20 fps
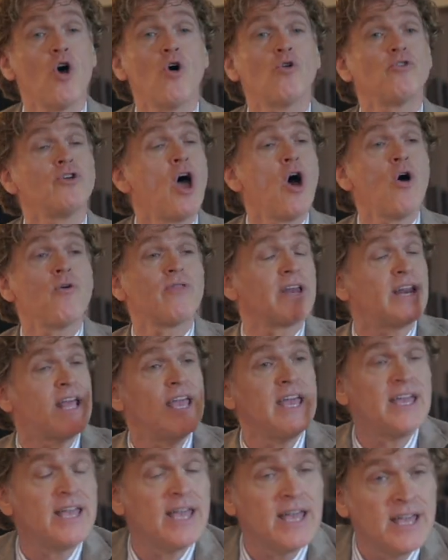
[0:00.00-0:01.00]
don't know that
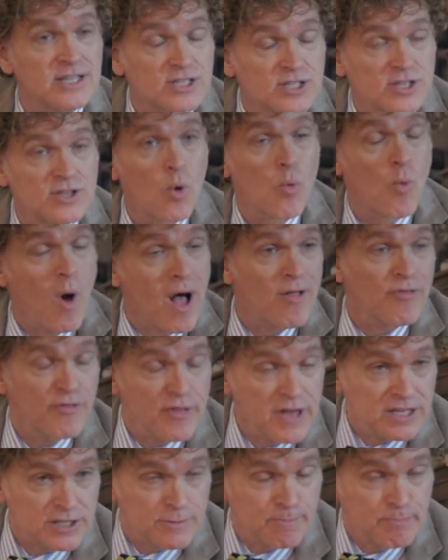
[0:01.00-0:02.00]
he is the
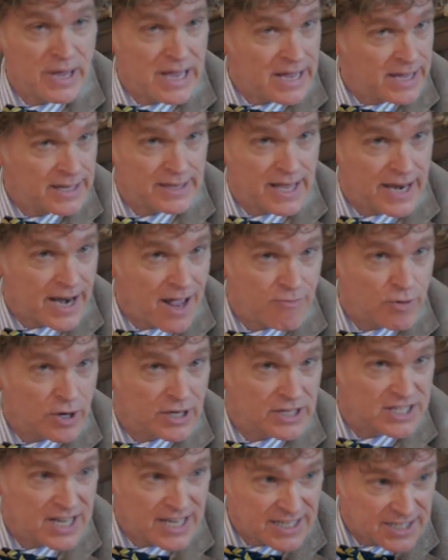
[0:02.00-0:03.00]
wealthiest being that ever
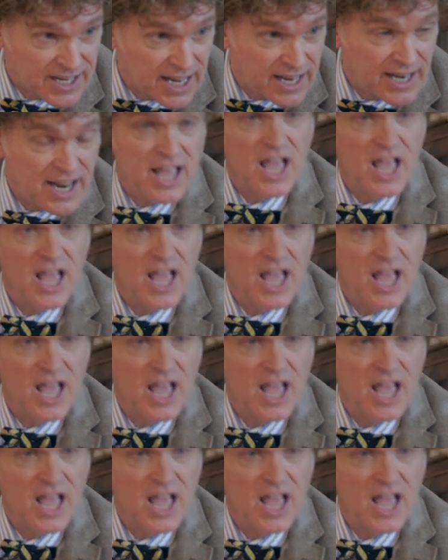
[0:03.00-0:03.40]
existed,